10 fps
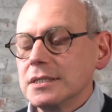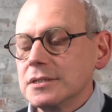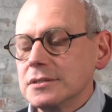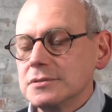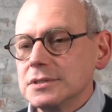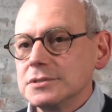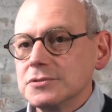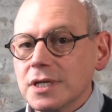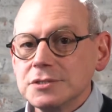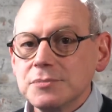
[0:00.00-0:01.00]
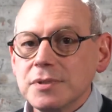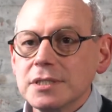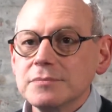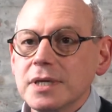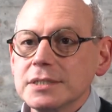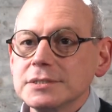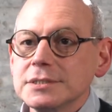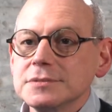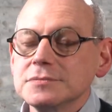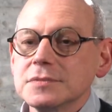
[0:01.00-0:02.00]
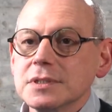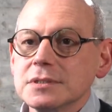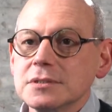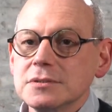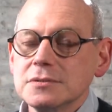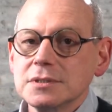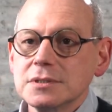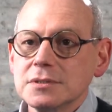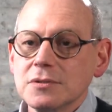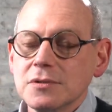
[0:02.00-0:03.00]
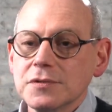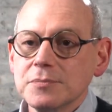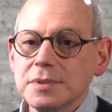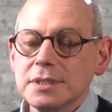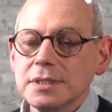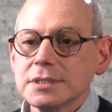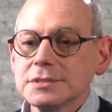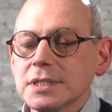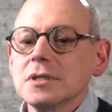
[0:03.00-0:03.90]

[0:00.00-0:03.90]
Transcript: including transplant medicine, including orthopedics,